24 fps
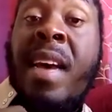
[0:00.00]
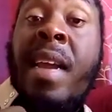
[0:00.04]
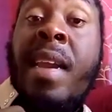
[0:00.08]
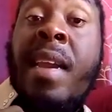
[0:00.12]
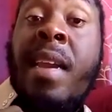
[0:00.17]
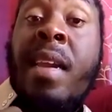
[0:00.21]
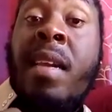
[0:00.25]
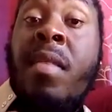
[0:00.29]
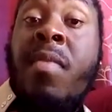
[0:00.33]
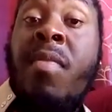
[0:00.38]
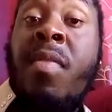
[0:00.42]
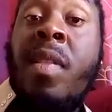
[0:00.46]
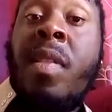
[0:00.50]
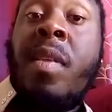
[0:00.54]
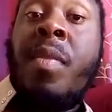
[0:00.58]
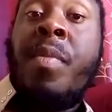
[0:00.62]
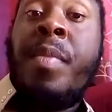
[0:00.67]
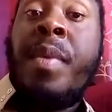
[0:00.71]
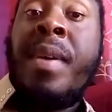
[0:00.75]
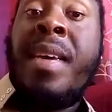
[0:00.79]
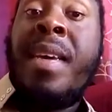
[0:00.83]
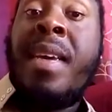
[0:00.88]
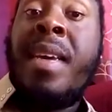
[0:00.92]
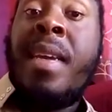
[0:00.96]
it from the
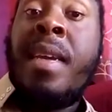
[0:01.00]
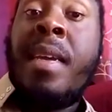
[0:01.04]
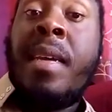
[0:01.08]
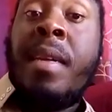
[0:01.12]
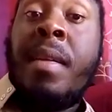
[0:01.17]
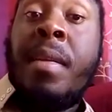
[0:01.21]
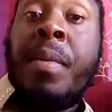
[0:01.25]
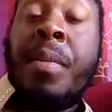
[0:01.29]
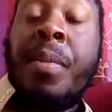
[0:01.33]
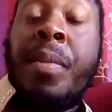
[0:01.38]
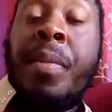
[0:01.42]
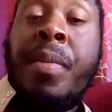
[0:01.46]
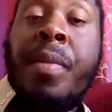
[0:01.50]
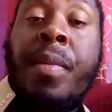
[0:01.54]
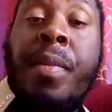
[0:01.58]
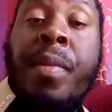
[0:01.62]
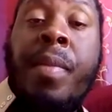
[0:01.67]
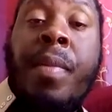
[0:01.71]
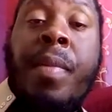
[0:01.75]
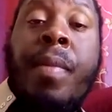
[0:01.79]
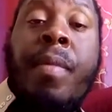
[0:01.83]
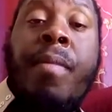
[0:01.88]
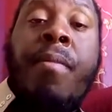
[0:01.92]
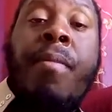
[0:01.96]
beginning.
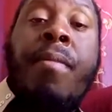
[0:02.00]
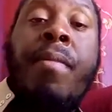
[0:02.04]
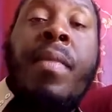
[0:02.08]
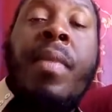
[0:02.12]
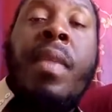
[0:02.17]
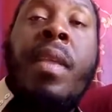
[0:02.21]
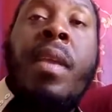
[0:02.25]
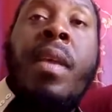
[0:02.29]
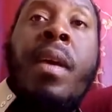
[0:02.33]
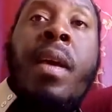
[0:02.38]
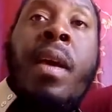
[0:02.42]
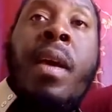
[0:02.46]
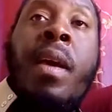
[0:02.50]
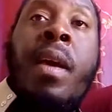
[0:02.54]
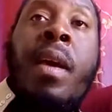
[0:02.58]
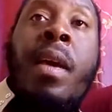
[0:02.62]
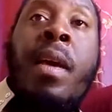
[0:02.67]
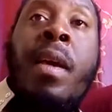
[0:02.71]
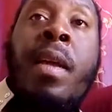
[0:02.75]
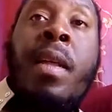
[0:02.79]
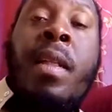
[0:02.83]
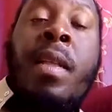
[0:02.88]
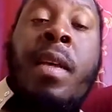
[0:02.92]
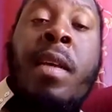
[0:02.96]

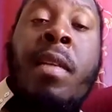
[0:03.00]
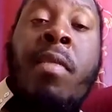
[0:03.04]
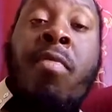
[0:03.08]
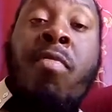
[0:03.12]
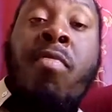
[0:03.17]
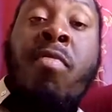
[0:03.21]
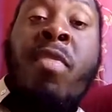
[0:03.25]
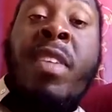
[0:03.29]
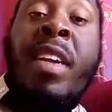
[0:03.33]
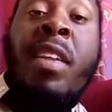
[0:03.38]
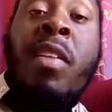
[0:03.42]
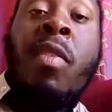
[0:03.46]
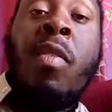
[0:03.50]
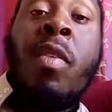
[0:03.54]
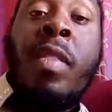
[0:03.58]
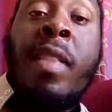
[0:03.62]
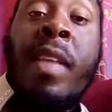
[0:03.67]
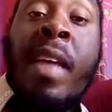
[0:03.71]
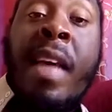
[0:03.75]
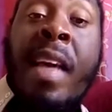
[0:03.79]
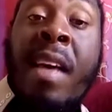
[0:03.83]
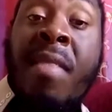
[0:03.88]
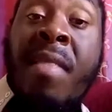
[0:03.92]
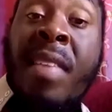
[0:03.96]
And it's written on
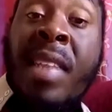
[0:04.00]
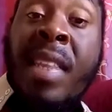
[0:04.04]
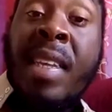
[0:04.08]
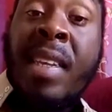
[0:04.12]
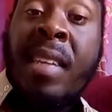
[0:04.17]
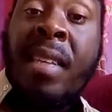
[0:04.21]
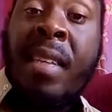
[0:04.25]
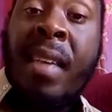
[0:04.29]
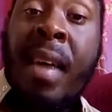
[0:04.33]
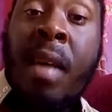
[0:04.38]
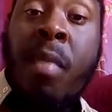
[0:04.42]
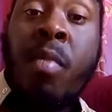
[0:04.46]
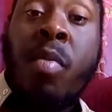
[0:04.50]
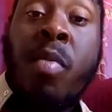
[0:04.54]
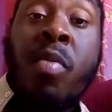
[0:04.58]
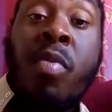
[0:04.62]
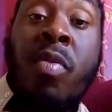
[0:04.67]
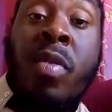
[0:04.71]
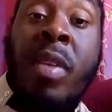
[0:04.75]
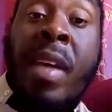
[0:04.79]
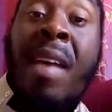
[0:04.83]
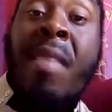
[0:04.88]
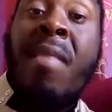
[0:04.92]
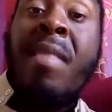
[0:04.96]
the heavenly tables,
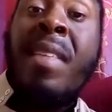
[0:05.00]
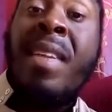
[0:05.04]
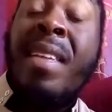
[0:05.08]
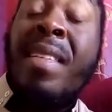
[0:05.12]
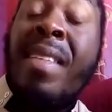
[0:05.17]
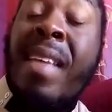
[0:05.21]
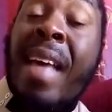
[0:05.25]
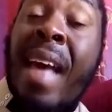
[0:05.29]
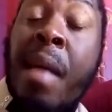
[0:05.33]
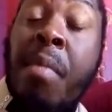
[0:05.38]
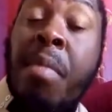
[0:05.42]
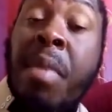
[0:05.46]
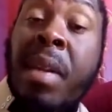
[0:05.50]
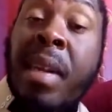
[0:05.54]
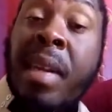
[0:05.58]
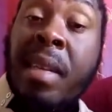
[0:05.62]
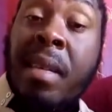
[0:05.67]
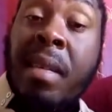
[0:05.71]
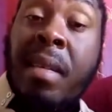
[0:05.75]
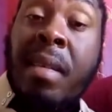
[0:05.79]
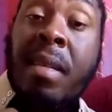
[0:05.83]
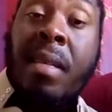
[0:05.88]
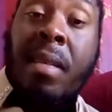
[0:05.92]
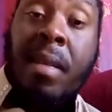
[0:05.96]
the heavenly
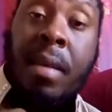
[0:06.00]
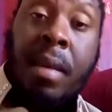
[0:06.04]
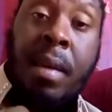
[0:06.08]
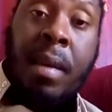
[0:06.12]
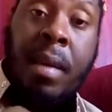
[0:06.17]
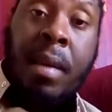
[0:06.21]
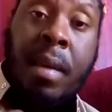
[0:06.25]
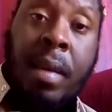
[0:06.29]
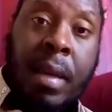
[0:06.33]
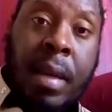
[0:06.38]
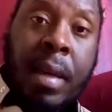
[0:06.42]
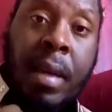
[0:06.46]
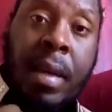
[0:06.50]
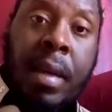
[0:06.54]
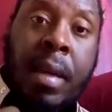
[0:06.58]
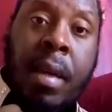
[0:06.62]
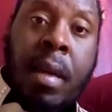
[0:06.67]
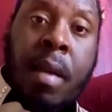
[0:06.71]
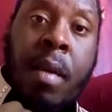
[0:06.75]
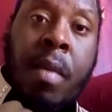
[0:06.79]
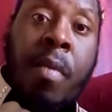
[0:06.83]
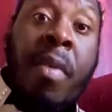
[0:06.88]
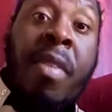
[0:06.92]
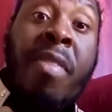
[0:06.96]
tablets
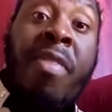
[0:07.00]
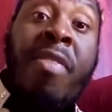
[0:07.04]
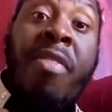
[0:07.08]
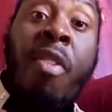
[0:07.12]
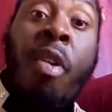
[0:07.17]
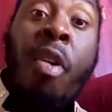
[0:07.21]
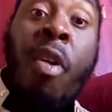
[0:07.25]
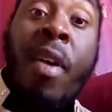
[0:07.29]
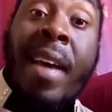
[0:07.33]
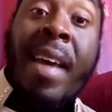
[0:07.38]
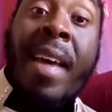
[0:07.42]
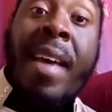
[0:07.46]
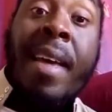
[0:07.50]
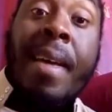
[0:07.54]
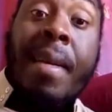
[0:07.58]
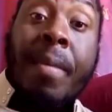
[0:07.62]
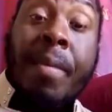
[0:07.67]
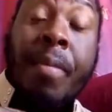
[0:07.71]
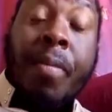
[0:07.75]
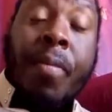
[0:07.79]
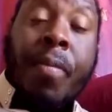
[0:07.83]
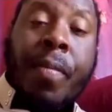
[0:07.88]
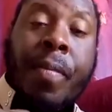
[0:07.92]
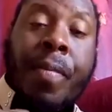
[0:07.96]
before him.
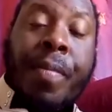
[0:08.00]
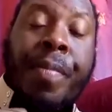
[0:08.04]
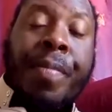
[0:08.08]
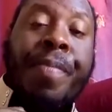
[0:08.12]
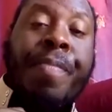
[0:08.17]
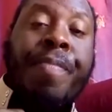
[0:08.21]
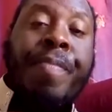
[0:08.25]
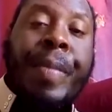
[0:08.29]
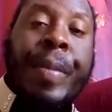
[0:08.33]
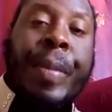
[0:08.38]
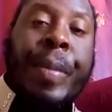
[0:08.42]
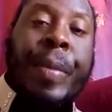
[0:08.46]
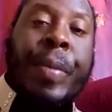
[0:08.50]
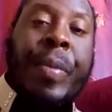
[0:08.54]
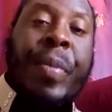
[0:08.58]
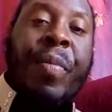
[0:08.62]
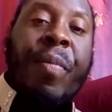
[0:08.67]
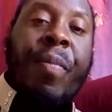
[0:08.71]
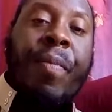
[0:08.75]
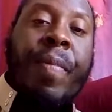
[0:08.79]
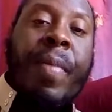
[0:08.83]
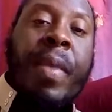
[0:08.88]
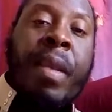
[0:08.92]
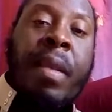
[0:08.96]

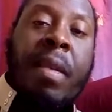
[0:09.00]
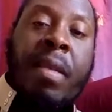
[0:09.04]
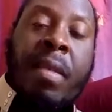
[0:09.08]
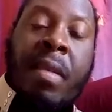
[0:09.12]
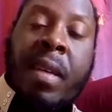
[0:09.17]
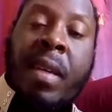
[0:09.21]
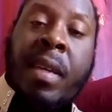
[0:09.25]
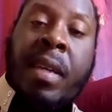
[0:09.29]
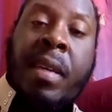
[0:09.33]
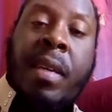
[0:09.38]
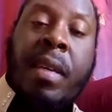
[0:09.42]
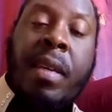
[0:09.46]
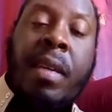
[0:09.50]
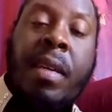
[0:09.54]
See?